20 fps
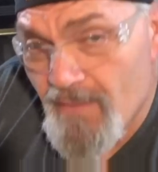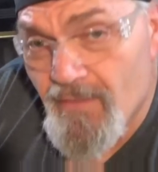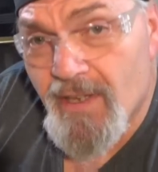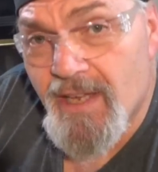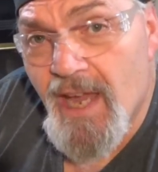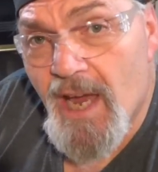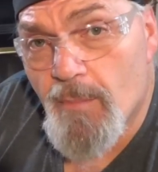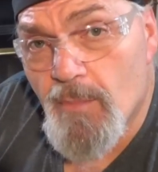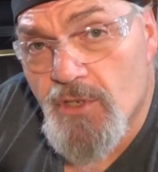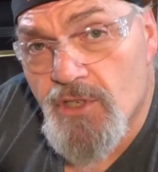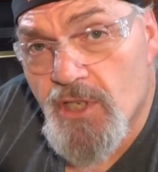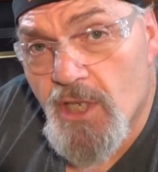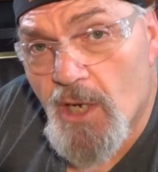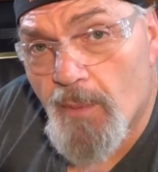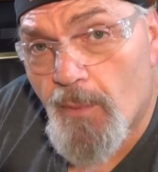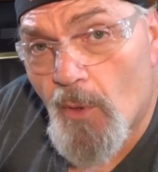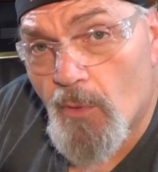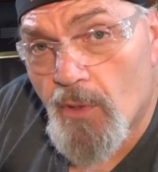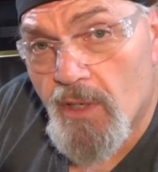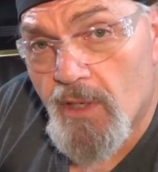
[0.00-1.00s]
have a camera set
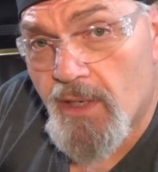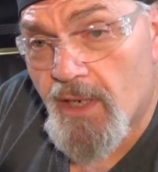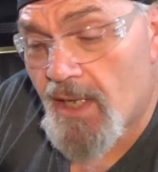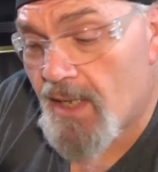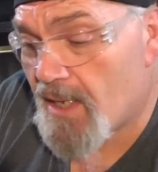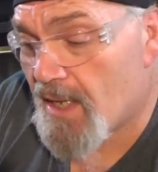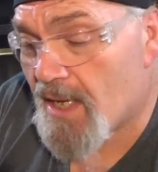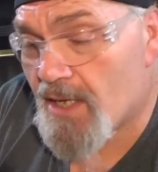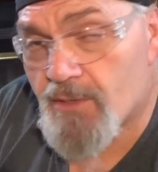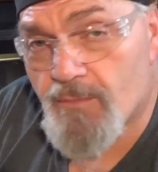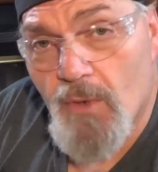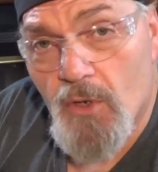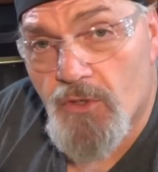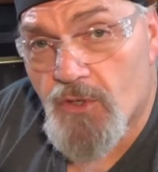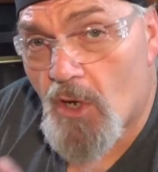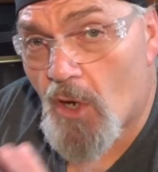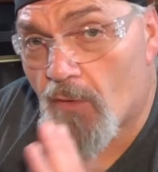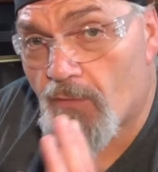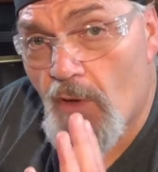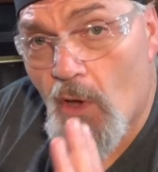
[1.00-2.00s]
up on it today, guys.
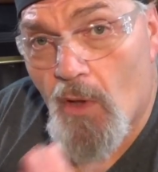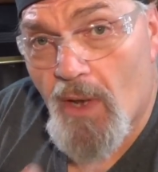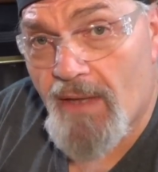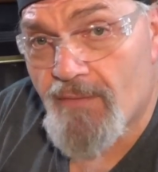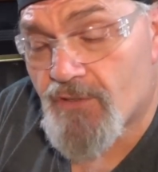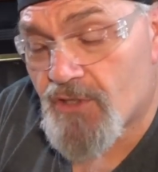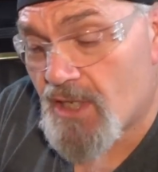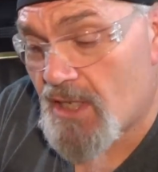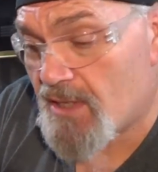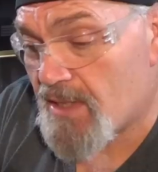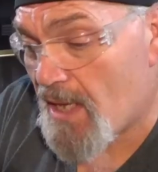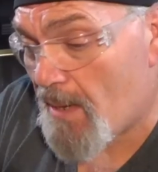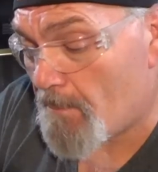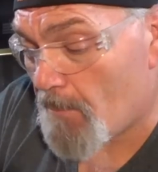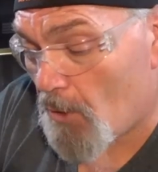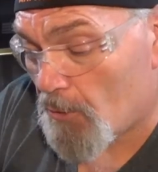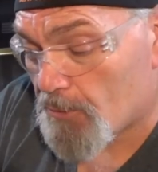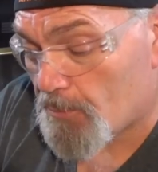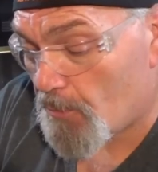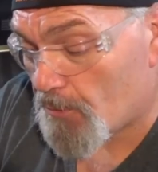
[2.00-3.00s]
Most all of y'all have seen that
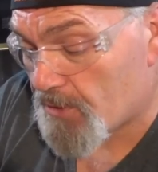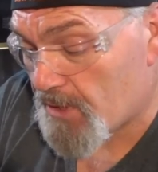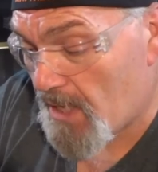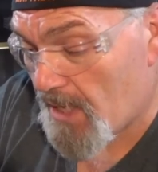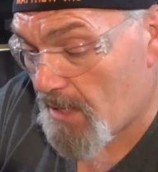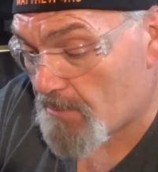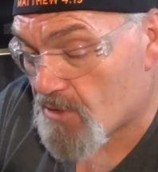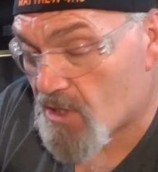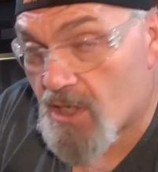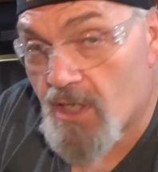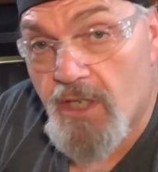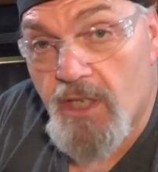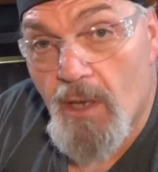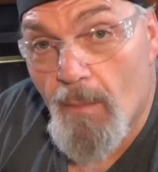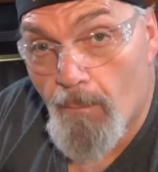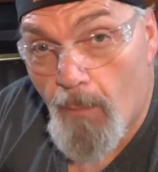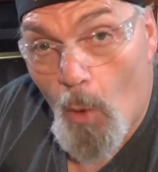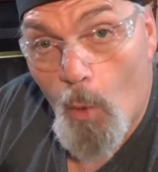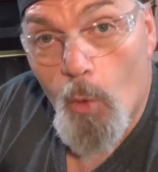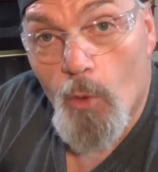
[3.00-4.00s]
multiple times. It can
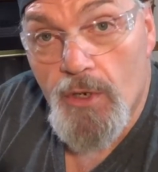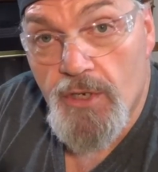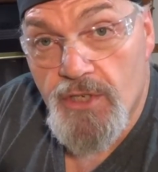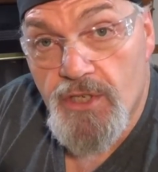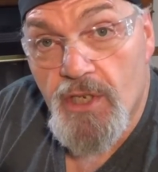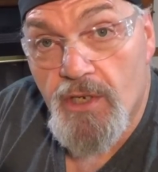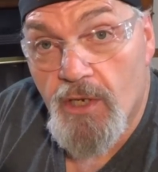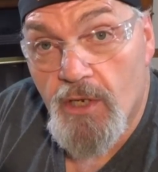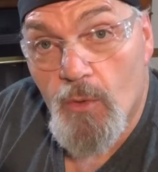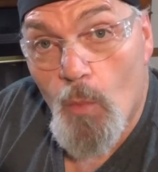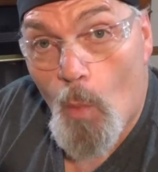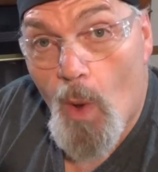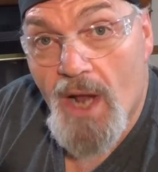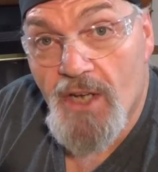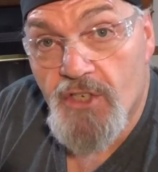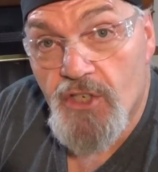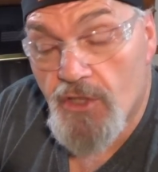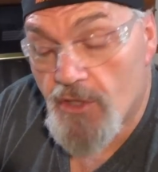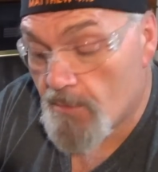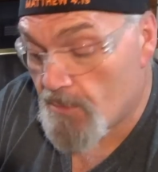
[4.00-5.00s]
get boring sitting here
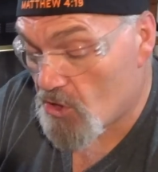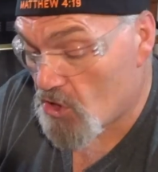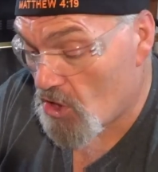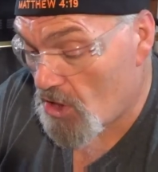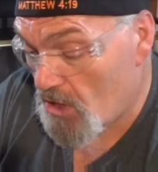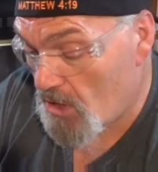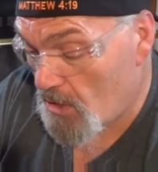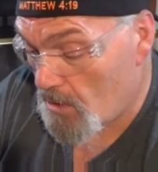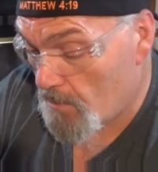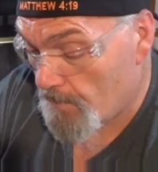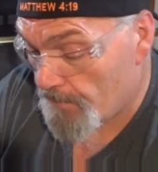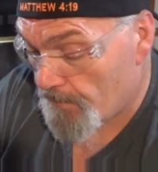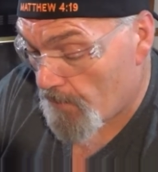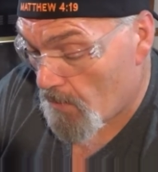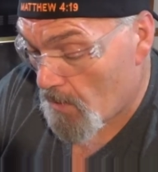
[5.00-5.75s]
watching the machine.